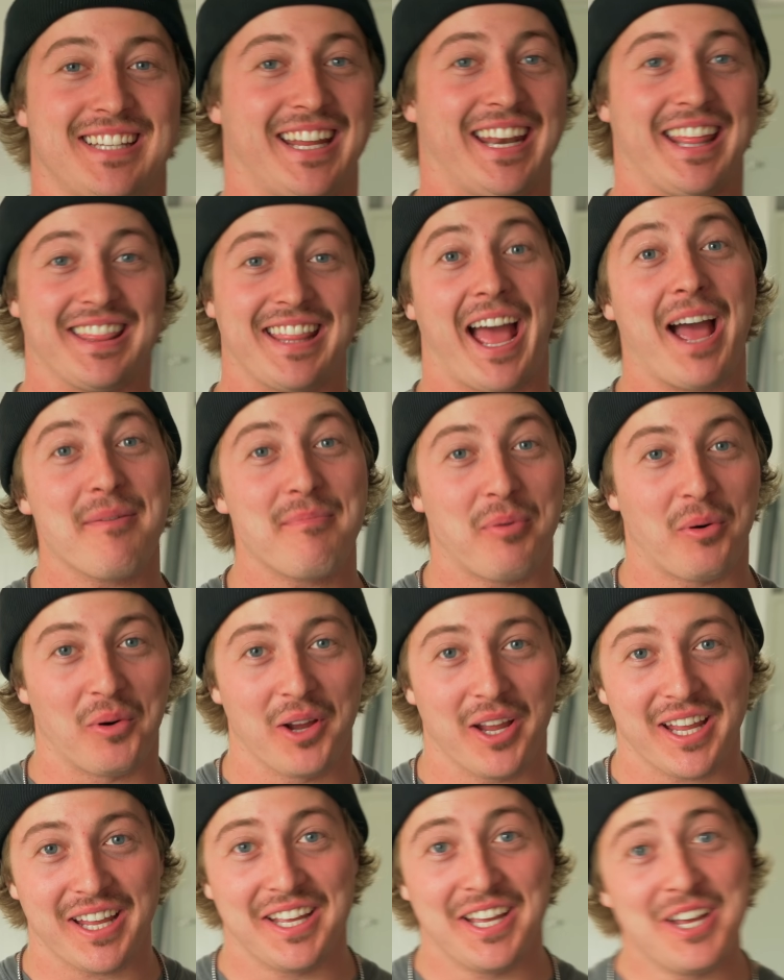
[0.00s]
and at that
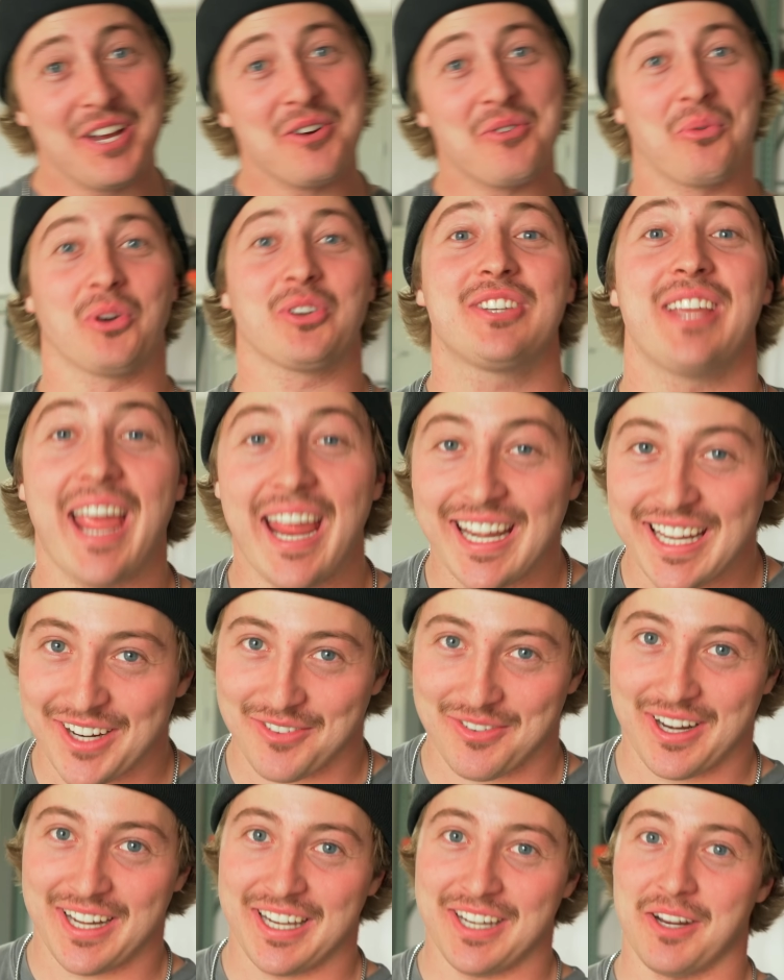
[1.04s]
point, we're dang near
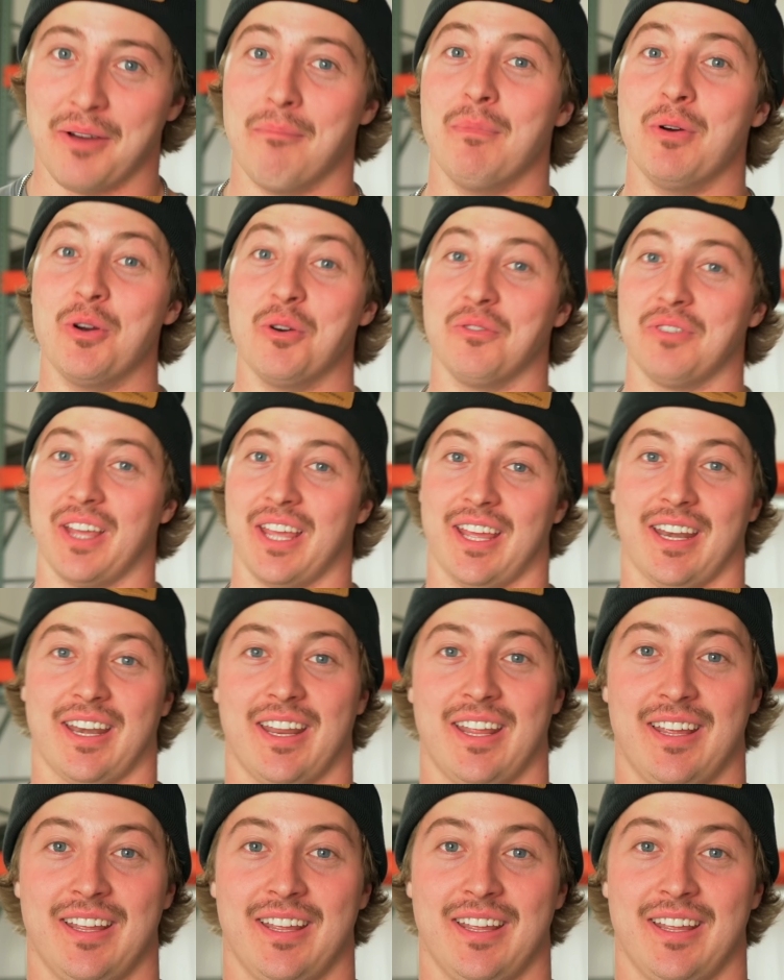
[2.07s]
ready to move in.